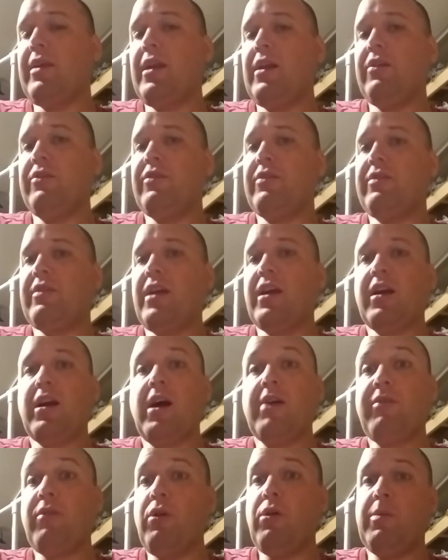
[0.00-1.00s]
then I'll just kick
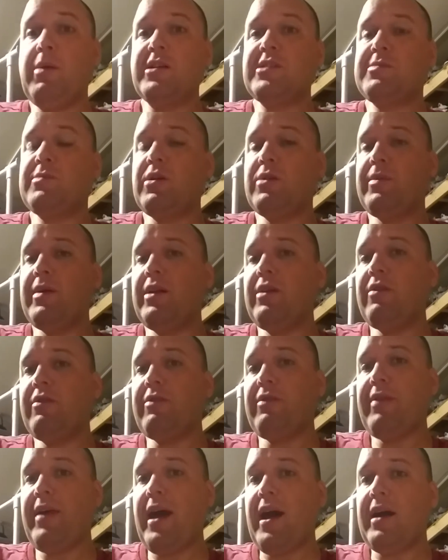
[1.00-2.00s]
off a whole bunch more
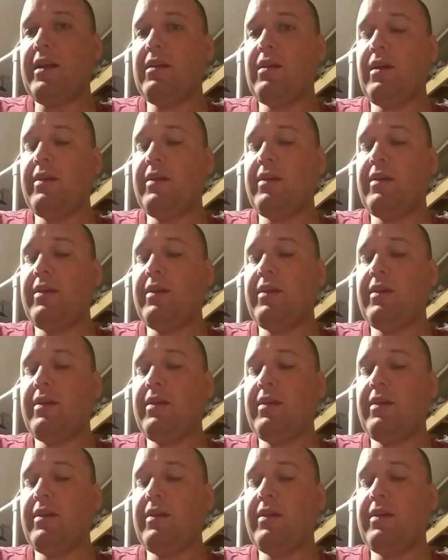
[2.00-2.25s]
renders of that,